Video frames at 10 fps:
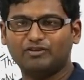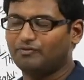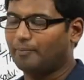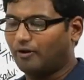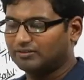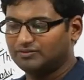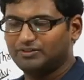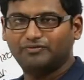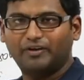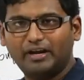which a process
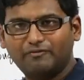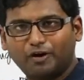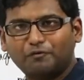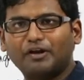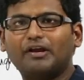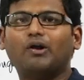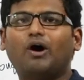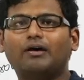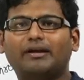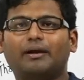which is waiting for a very
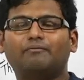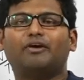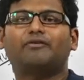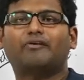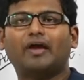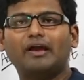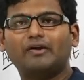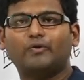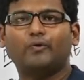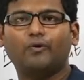long time, we are
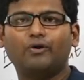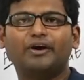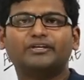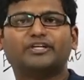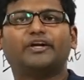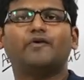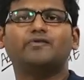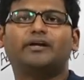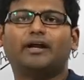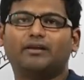trying to
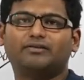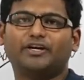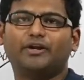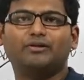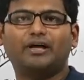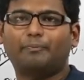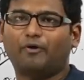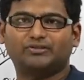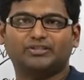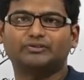schedule that
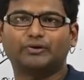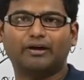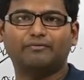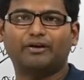process, okay.